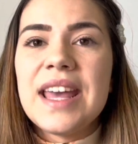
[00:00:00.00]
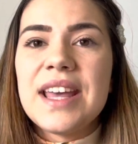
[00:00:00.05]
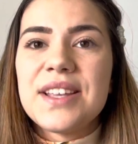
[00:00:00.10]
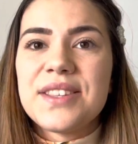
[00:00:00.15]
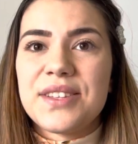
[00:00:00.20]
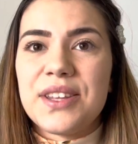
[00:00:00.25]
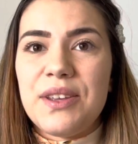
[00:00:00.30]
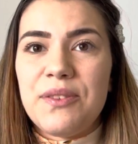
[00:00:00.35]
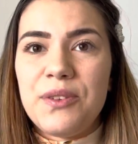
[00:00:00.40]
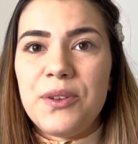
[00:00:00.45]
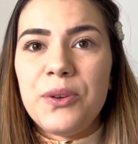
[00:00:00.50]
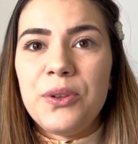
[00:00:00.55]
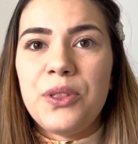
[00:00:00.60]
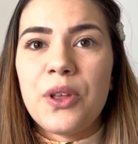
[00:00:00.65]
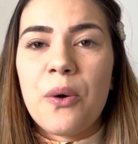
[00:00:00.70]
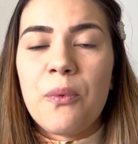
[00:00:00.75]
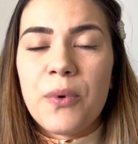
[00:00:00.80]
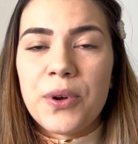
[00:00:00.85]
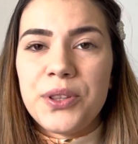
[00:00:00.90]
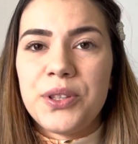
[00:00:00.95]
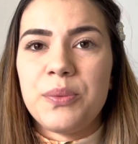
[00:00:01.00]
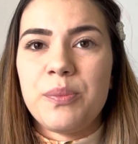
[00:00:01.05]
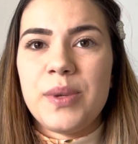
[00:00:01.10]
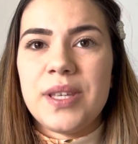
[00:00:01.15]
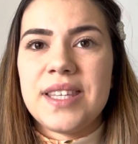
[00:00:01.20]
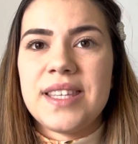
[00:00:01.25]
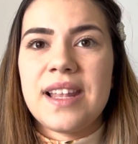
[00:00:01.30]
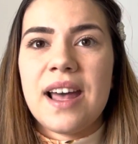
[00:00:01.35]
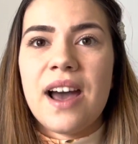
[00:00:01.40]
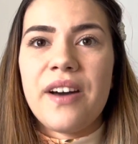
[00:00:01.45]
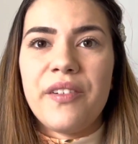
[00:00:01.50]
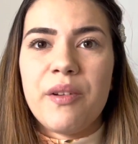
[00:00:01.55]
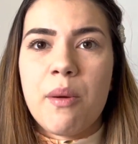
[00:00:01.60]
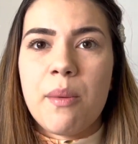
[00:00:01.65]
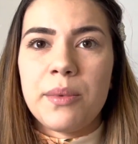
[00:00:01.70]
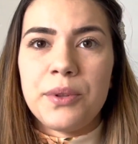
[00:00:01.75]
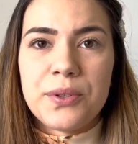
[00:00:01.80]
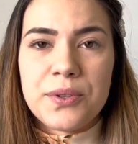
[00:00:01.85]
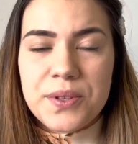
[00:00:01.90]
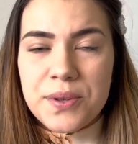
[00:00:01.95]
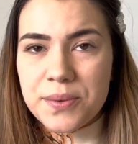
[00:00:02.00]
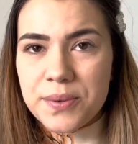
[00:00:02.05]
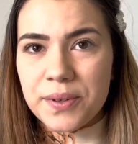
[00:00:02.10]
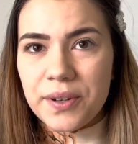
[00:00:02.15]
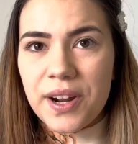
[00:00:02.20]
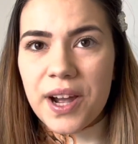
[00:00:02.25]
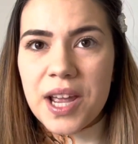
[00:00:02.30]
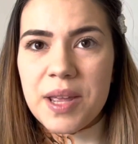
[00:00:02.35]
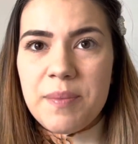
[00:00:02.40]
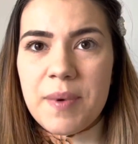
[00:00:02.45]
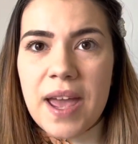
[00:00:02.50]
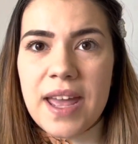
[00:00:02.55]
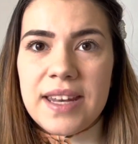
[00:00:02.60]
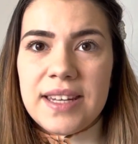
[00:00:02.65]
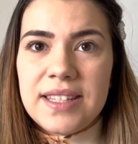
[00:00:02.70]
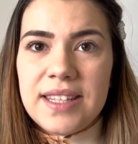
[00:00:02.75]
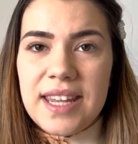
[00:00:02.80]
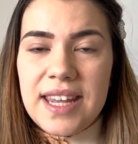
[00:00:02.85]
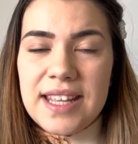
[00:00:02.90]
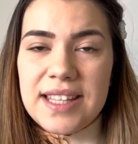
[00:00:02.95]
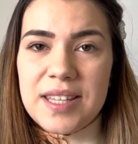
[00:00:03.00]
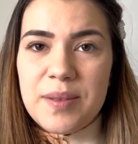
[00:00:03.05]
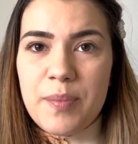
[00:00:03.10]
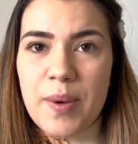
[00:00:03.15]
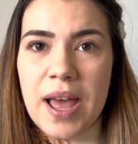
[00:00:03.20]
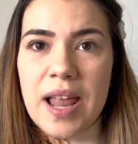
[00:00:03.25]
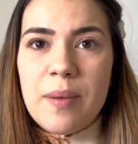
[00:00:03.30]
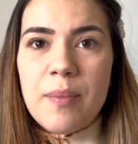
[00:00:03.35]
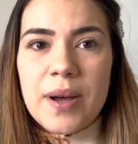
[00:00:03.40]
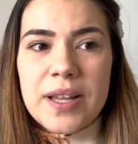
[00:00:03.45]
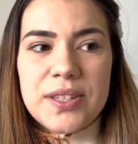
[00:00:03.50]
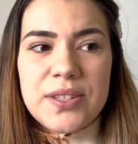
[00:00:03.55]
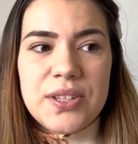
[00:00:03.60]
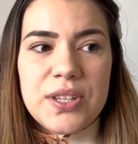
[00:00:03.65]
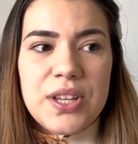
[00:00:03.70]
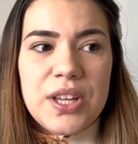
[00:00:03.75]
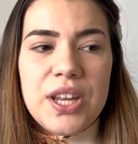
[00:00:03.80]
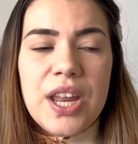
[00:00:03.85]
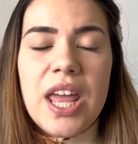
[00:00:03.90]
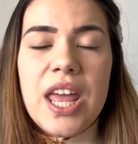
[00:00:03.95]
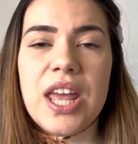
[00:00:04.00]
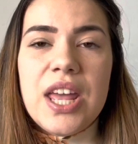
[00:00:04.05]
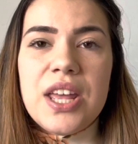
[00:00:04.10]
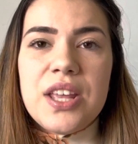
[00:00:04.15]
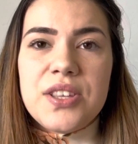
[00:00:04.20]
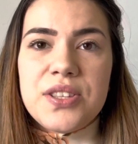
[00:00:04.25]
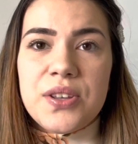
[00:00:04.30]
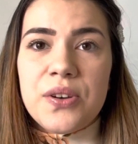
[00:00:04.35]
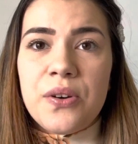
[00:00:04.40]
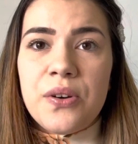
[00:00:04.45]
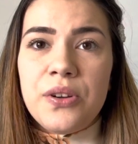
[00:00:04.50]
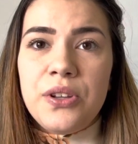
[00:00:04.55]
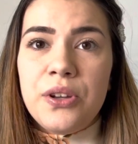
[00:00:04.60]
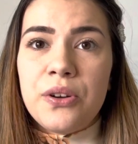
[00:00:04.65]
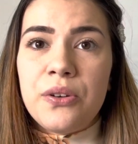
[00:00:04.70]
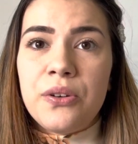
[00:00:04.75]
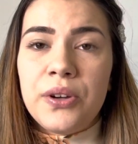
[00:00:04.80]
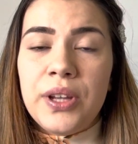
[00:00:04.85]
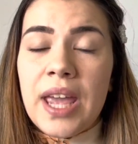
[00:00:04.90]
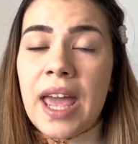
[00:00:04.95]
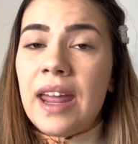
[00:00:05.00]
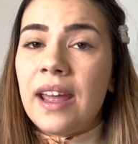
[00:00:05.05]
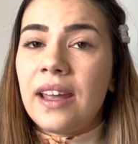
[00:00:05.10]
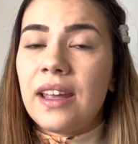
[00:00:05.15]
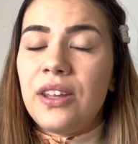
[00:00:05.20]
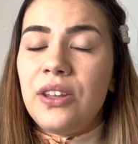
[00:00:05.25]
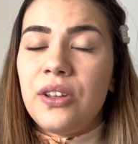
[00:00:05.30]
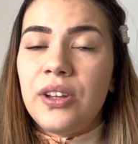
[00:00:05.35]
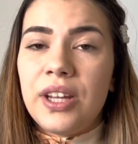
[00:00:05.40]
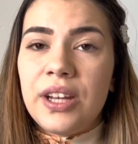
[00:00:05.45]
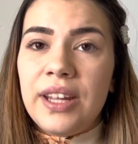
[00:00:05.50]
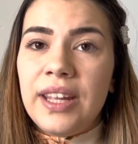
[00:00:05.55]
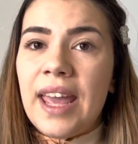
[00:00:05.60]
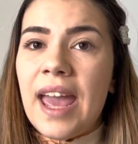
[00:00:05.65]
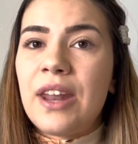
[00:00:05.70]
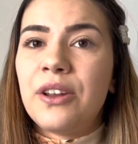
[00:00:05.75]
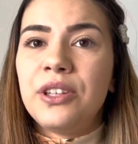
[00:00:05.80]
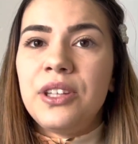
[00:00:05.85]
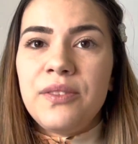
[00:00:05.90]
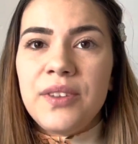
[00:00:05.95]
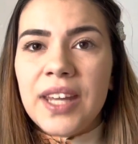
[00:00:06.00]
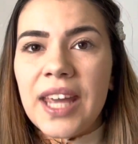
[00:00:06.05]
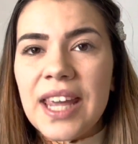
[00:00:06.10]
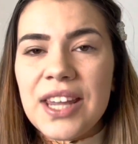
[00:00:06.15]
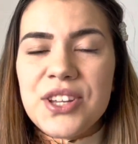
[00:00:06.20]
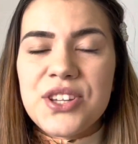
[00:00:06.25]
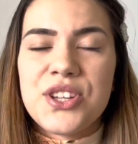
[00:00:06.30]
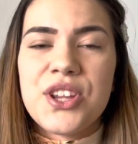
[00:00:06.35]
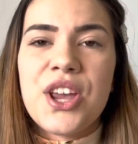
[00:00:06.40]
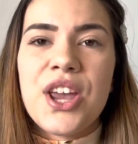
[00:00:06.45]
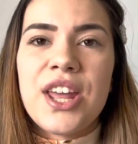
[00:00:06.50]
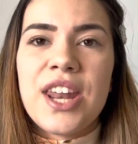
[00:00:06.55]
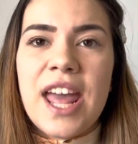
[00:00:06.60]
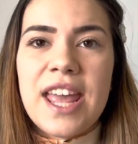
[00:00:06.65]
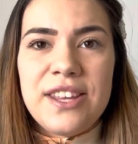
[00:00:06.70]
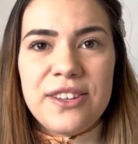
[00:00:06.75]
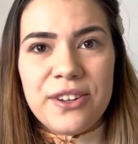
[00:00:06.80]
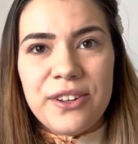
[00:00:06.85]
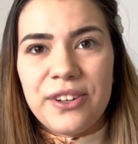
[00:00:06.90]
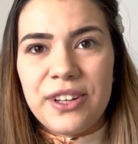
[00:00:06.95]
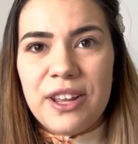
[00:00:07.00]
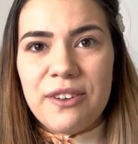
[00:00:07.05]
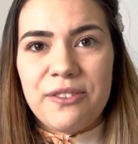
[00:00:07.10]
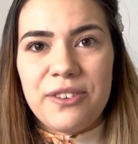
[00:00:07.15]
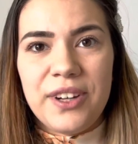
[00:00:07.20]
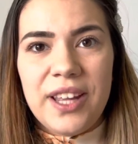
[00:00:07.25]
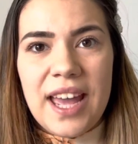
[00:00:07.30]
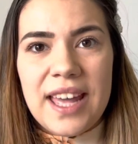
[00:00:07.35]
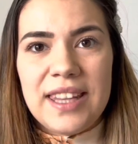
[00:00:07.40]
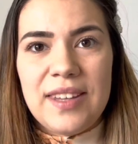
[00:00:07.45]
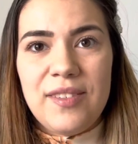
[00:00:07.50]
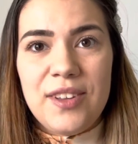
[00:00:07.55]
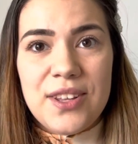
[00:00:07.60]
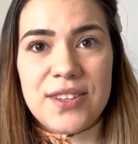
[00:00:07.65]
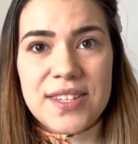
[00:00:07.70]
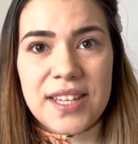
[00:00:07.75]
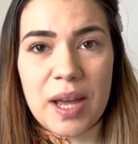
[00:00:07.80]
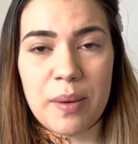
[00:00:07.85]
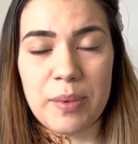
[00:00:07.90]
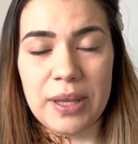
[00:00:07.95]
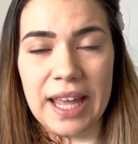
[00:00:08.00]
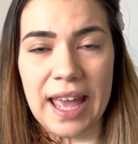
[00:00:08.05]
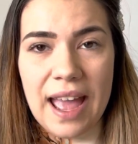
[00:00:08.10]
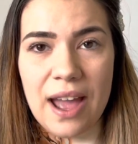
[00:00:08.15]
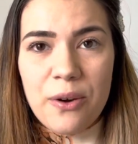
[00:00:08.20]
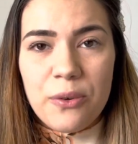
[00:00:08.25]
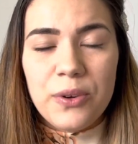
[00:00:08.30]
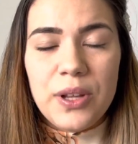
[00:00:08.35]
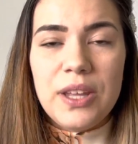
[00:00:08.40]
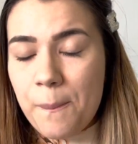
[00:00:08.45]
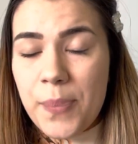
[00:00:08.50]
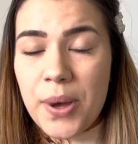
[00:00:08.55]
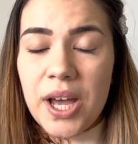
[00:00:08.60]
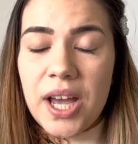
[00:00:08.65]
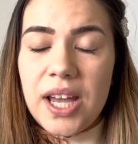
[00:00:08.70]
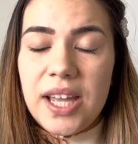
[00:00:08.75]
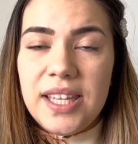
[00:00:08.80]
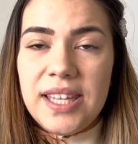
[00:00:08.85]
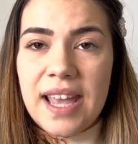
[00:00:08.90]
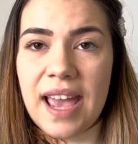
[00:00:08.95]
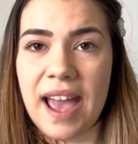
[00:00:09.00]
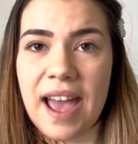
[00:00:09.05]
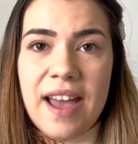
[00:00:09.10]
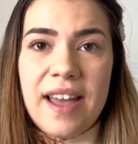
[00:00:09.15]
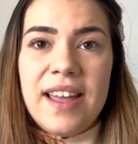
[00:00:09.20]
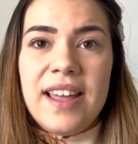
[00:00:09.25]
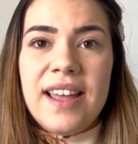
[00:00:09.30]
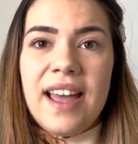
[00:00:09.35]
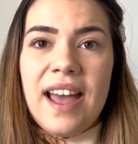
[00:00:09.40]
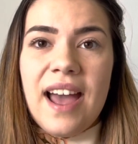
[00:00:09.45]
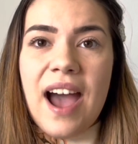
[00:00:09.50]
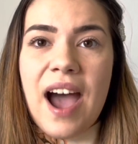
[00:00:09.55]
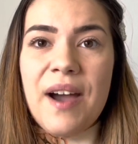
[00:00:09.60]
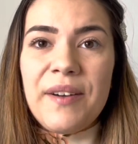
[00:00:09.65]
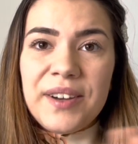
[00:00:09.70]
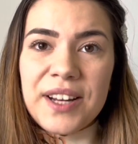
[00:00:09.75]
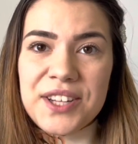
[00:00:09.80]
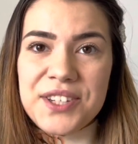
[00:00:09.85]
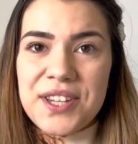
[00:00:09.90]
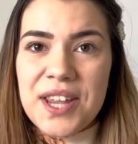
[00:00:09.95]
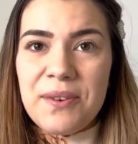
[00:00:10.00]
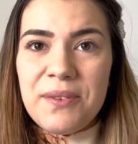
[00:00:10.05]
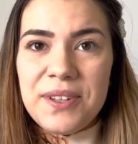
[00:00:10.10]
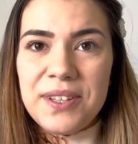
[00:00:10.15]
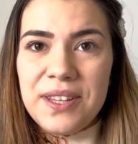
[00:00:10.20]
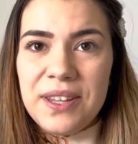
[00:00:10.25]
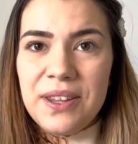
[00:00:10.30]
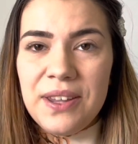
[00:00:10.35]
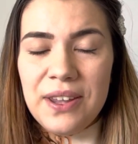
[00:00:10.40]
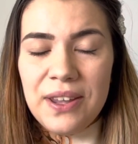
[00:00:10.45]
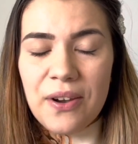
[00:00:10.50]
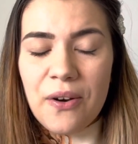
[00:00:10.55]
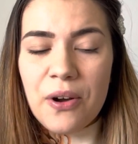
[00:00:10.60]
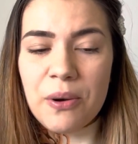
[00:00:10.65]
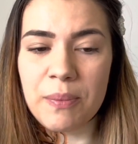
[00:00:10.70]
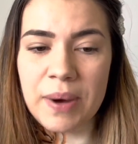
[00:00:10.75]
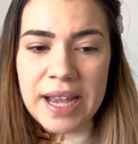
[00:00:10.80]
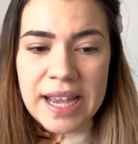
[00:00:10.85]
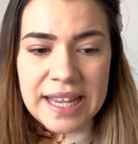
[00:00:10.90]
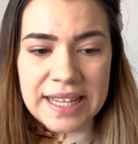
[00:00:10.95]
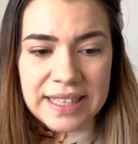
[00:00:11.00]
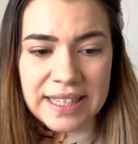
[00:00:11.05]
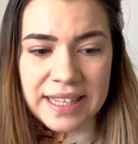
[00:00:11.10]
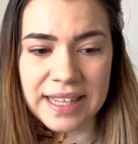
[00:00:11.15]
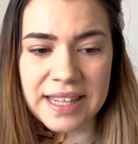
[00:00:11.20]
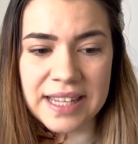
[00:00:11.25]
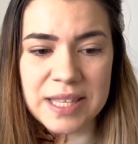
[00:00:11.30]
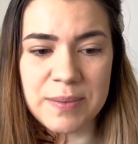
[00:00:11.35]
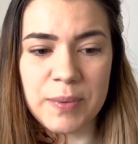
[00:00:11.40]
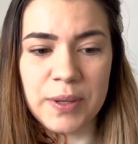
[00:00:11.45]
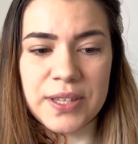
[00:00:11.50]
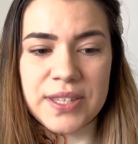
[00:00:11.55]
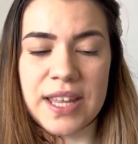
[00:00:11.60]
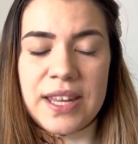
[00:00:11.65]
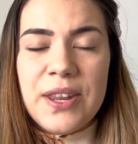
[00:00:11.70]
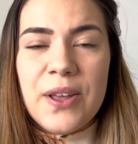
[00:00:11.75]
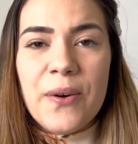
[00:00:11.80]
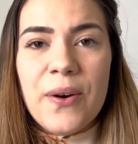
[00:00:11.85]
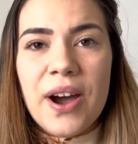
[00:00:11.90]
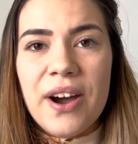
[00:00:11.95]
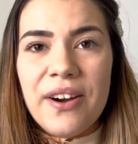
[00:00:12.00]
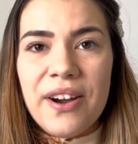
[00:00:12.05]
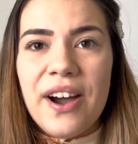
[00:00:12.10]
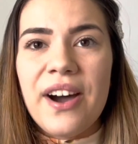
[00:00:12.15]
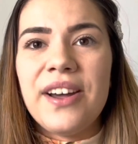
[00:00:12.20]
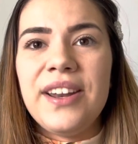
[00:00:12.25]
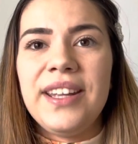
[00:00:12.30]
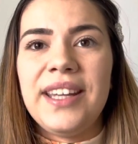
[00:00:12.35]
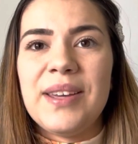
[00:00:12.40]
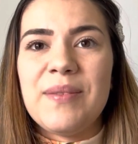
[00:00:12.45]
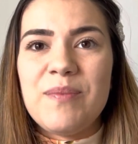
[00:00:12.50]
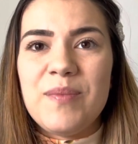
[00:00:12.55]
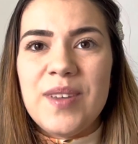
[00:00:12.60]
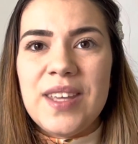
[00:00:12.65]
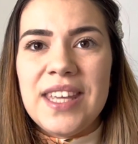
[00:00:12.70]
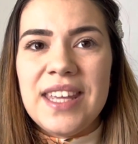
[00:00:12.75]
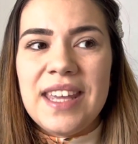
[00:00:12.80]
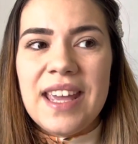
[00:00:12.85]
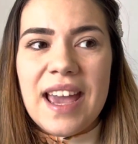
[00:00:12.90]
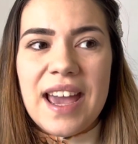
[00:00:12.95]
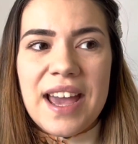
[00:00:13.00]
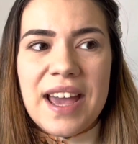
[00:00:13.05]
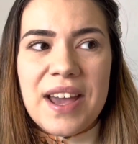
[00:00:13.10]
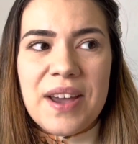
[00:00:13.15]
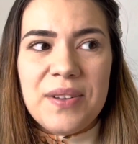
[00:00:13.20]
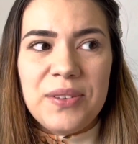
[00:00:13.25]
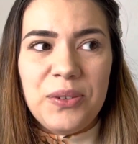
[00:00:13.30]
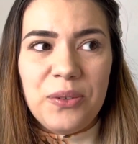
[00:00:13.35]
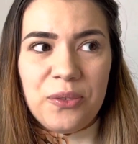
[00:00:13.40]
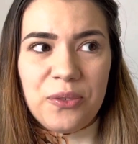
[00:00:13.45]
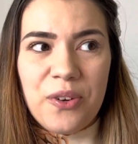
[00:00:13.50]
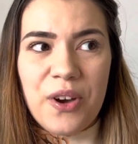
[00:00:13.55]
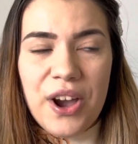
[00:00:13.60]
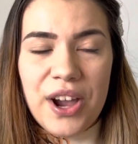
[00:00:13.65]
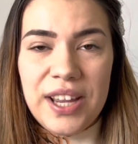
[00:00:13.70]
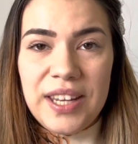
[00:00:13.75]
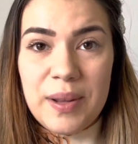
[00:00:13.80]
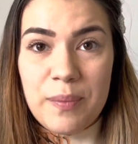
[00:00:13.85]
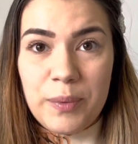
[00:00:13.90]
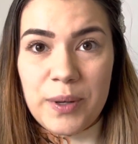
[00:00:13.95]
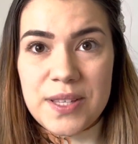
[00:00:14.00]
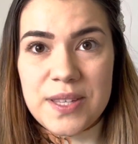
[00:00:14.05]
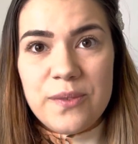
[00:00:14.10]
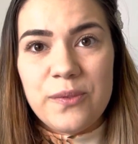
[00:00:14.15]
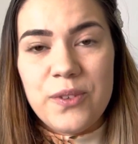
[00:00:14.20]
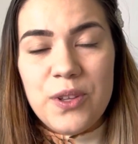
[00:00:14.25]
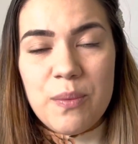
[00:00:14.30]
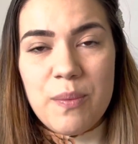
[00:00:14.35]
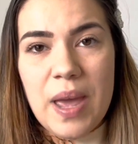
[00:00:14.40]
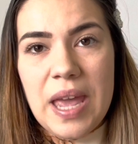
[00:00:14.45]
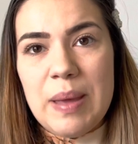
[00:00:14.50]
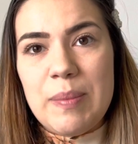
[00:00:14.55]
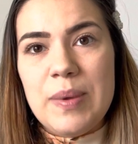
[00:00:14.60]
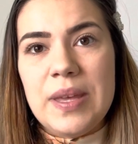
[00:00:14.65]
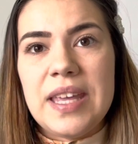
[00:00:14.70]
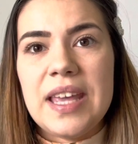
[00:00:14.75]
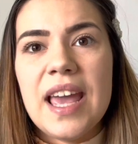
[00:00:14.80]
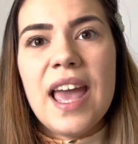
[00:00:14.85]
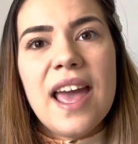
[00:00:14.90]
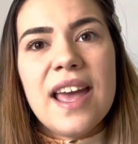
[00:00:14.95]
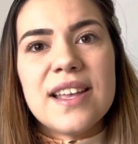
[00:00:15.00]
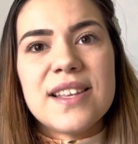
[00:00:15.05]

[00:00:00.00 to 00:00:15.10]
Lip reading: So if you don't want to miss that, remember to subscribe and hit the bell button so you're gonna get a notification and you're not gonna forget the videos coming out. But yeah, I'm gonna share with you all my ideas because I know how hard it can be to find a present for your baby.